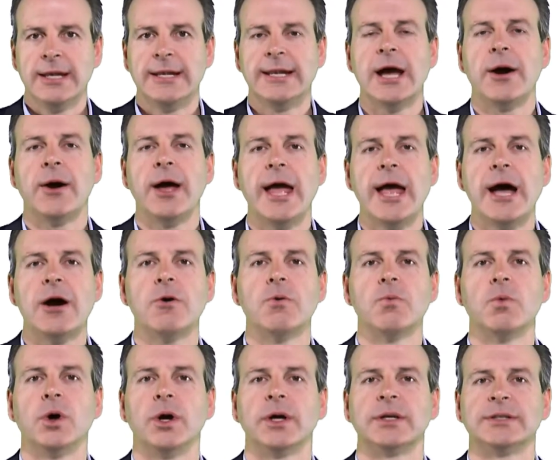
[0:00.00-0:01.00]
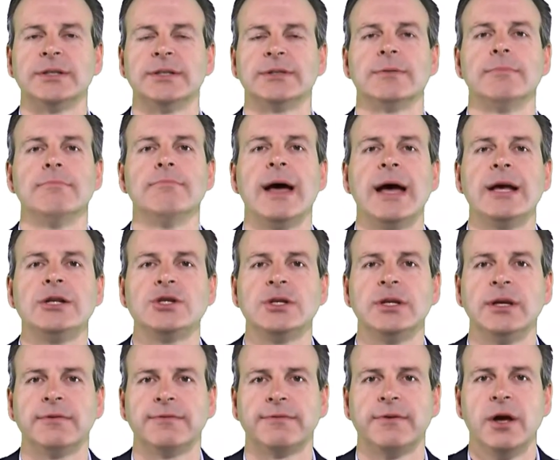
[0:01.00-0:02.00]
Now, how it works is,
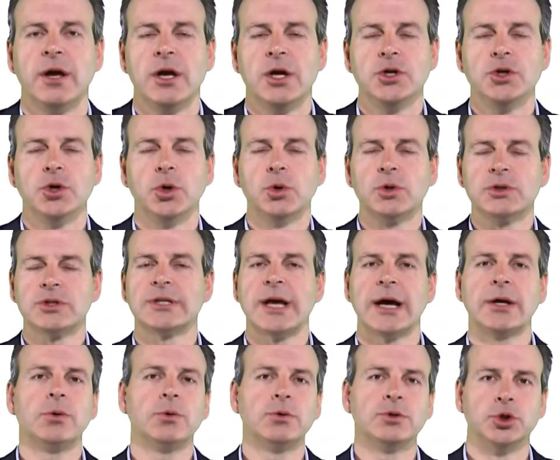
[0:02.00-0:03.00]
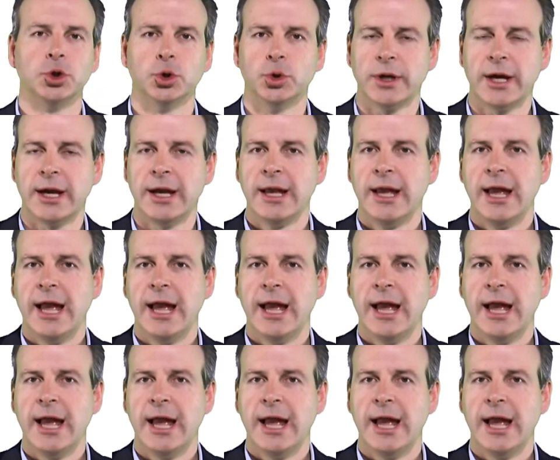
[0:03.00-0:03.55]
imagine if your son or daughter